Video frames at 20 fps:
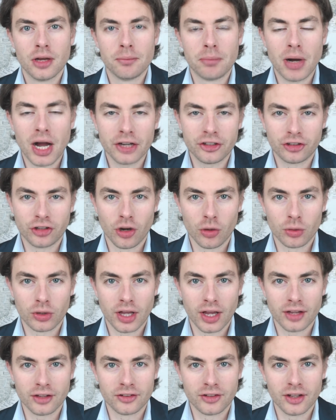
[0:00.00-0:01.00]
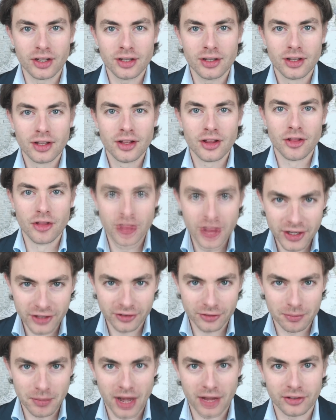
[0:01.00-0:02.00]
by showcasing
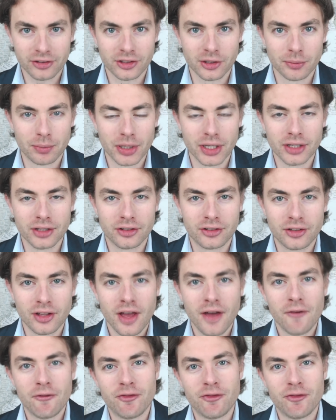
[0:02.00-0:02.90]
this masterpiece,